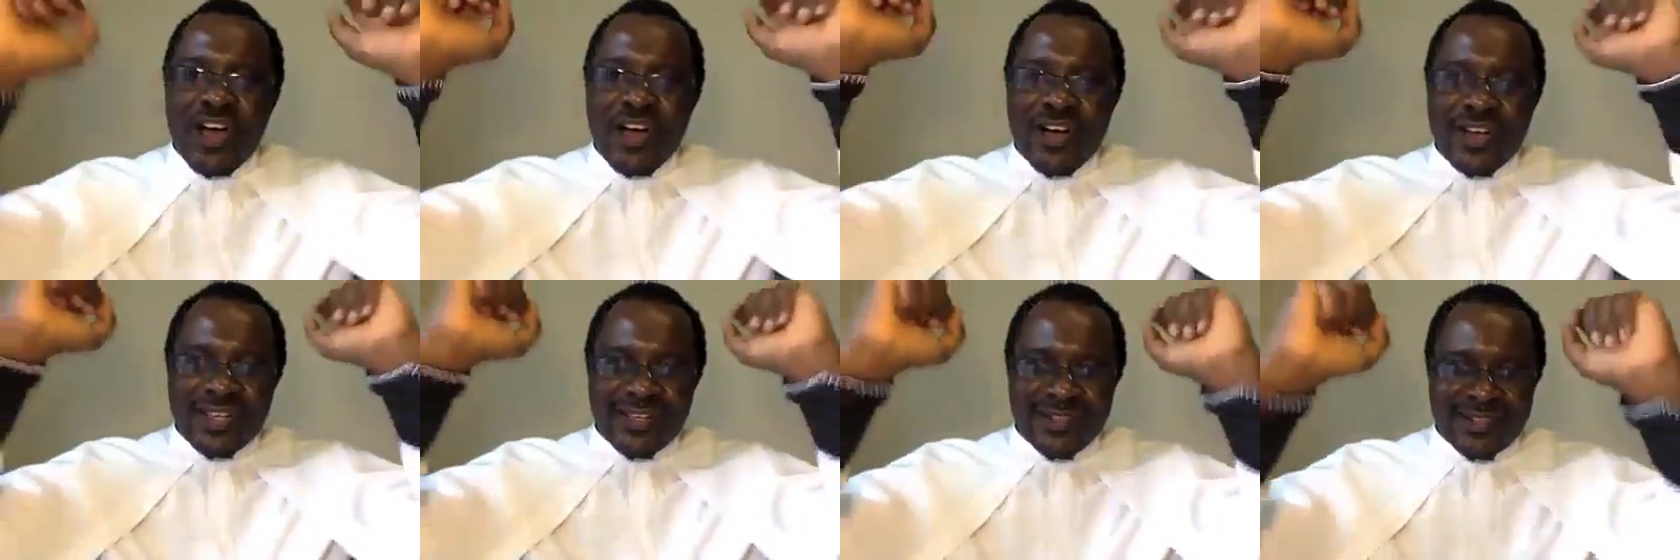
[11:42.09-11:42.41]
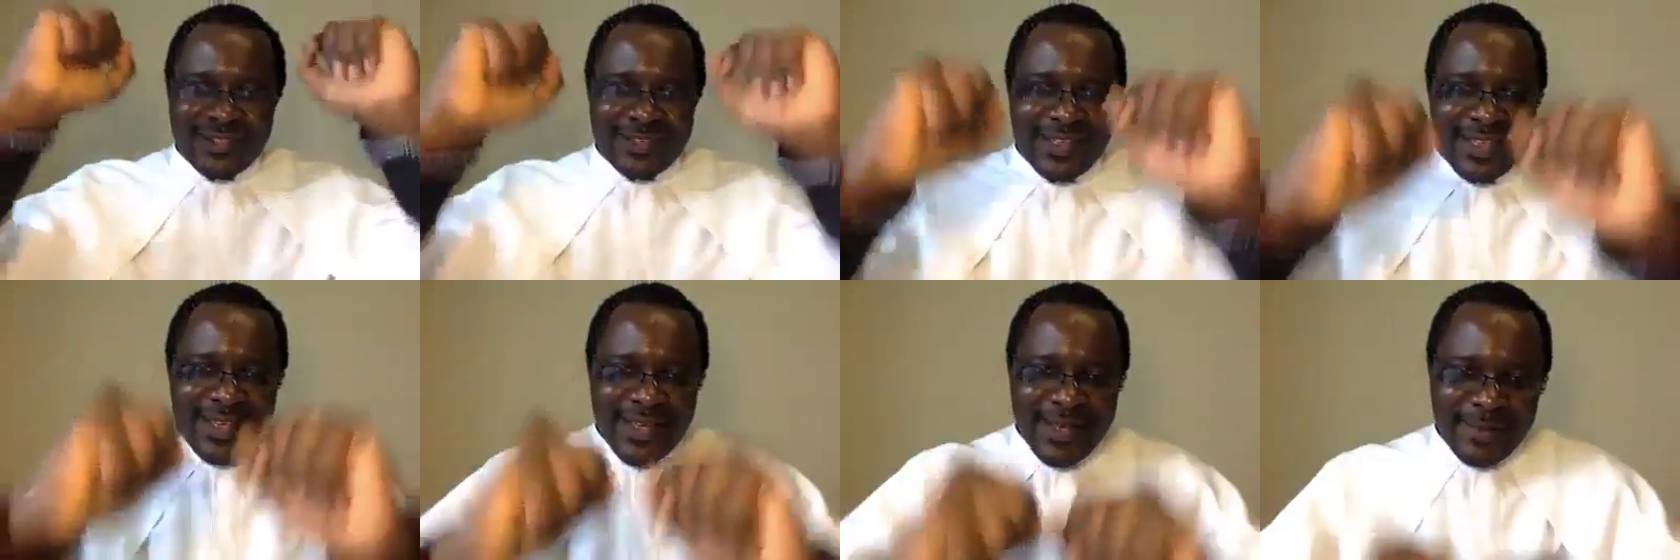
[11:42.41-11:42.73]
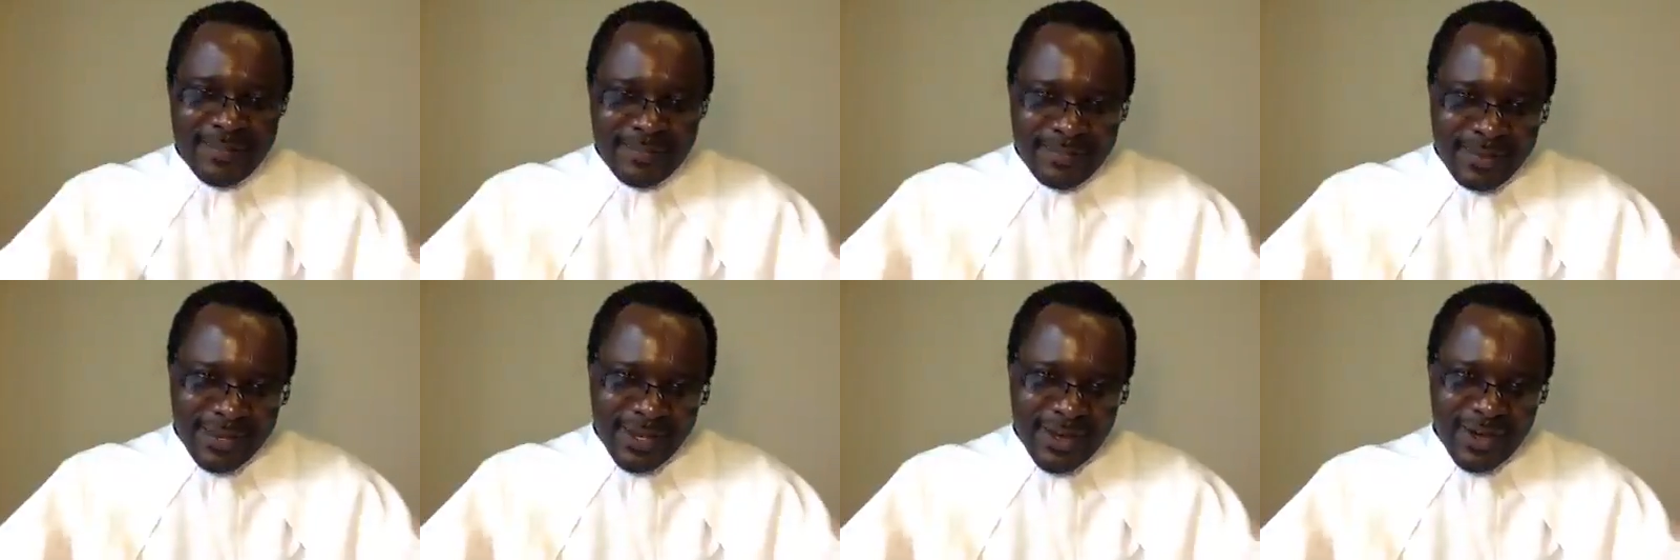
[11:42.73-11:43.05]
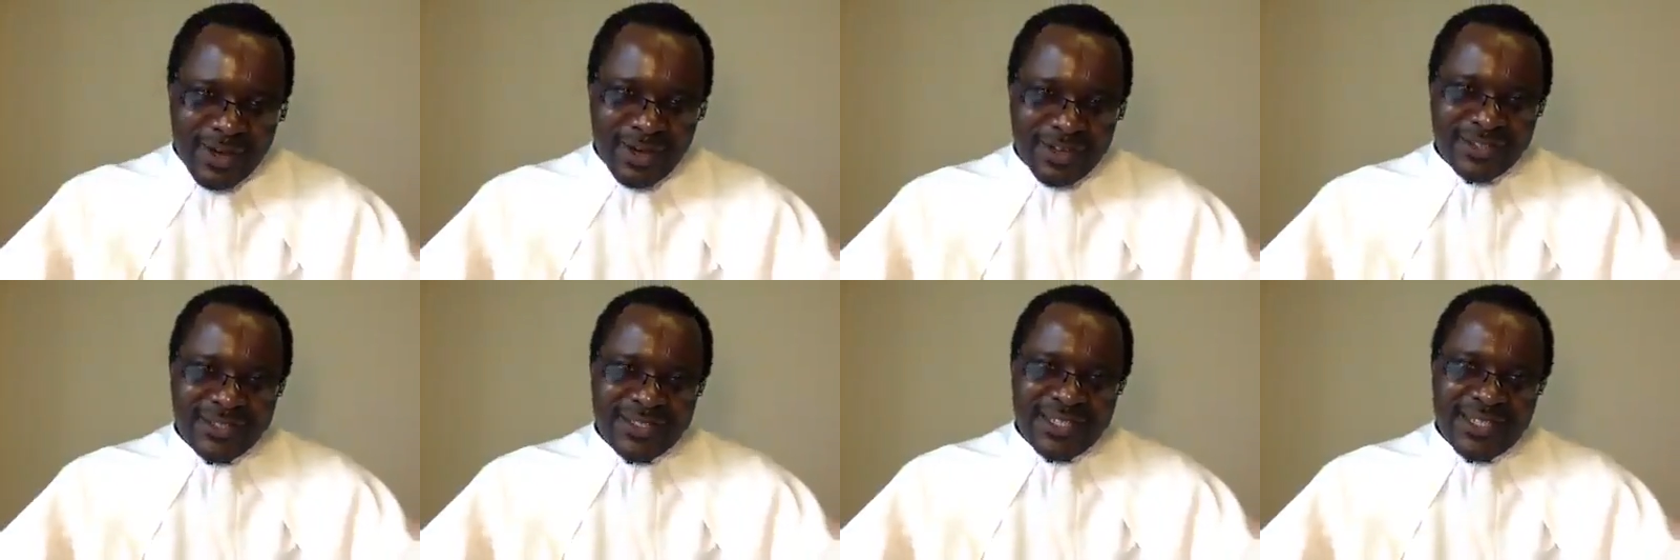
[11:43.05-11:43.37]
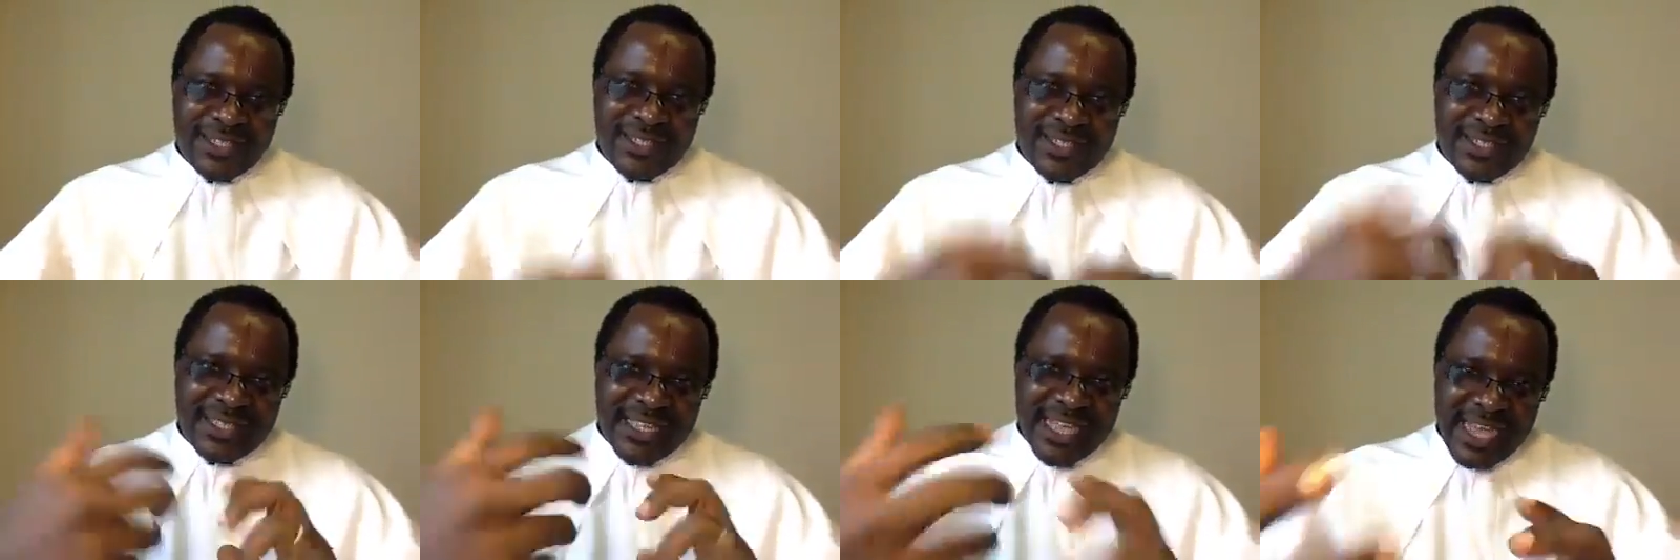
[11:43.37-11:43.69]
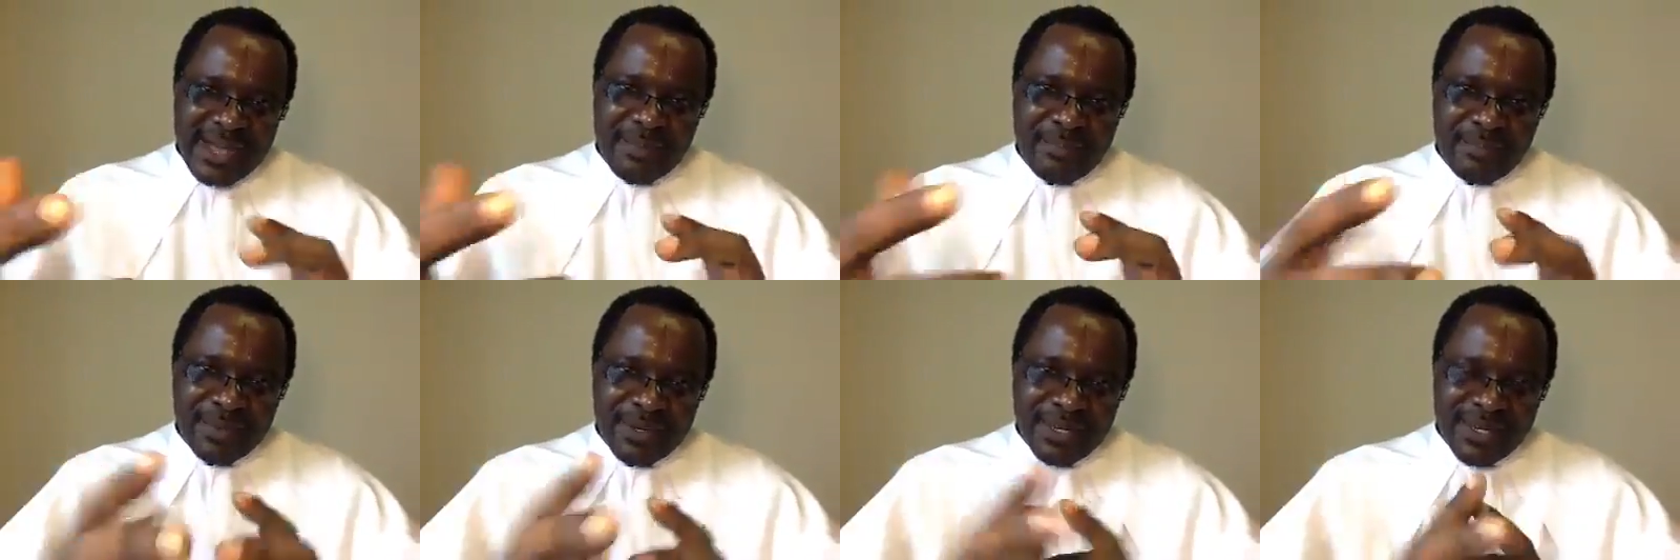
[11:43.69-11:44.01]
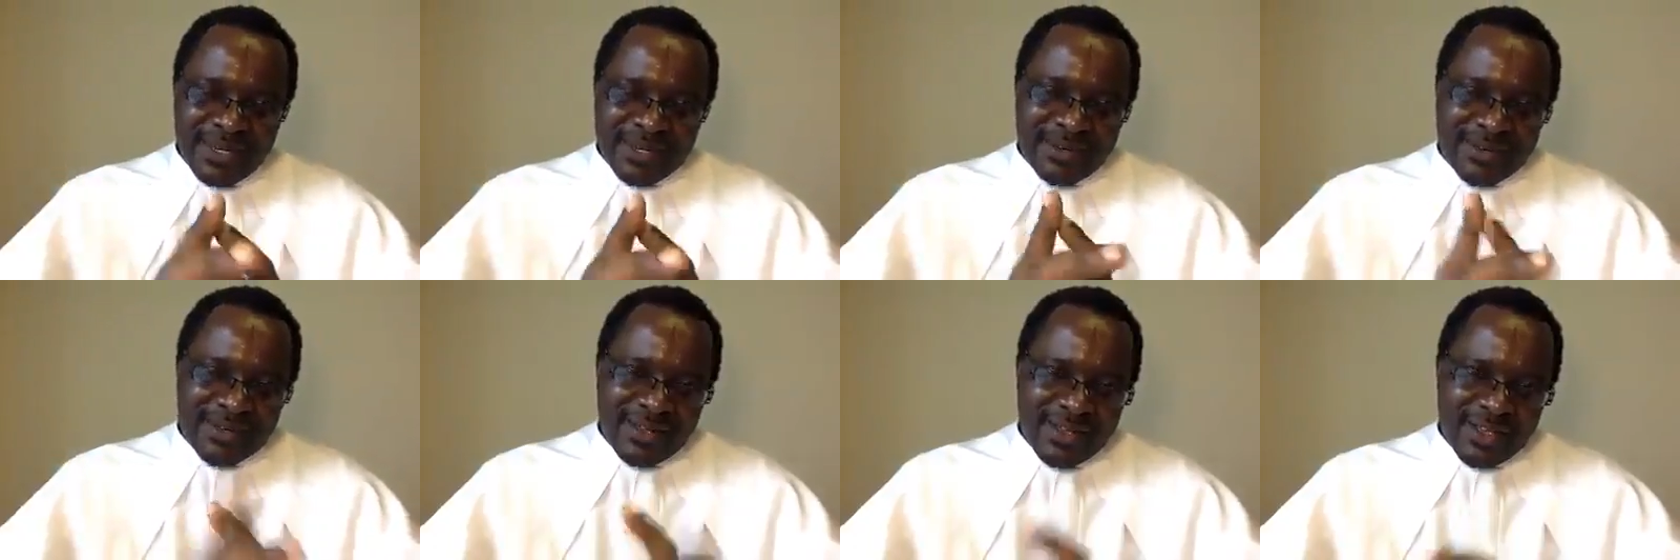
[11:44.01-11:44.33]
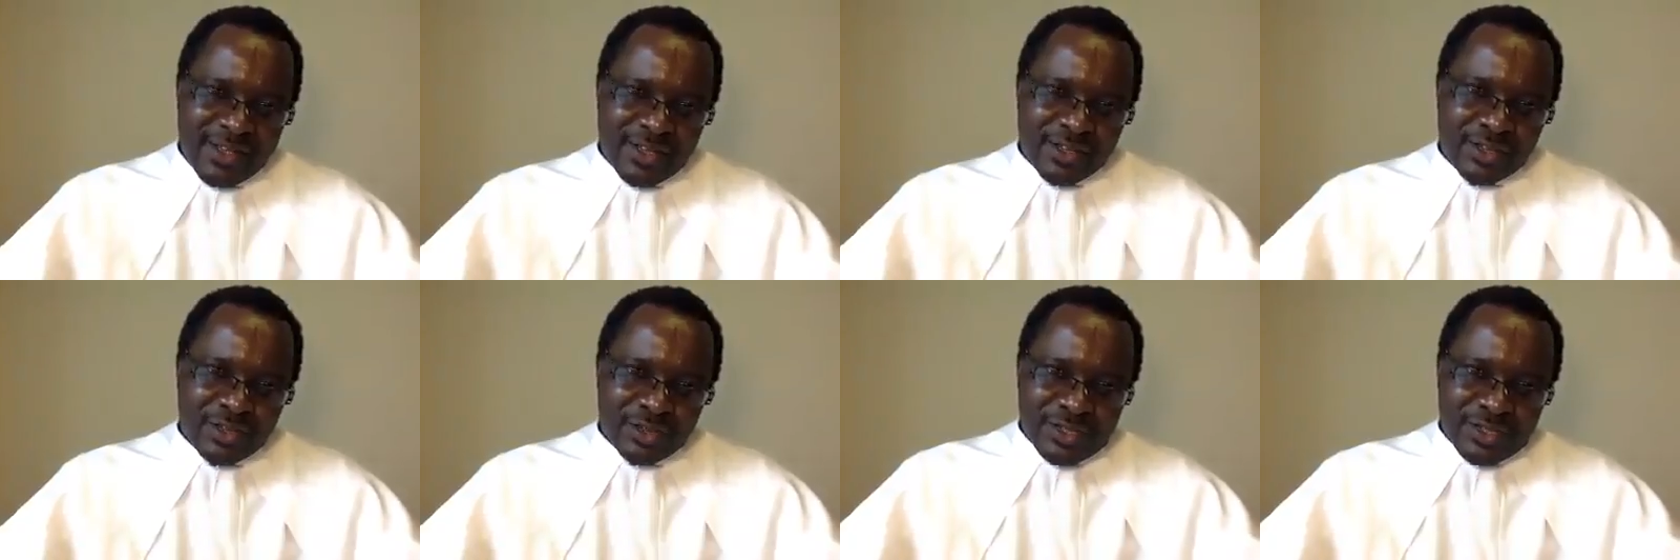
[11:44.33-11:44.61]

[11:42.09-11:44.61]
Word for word: Rejoice, because this is happening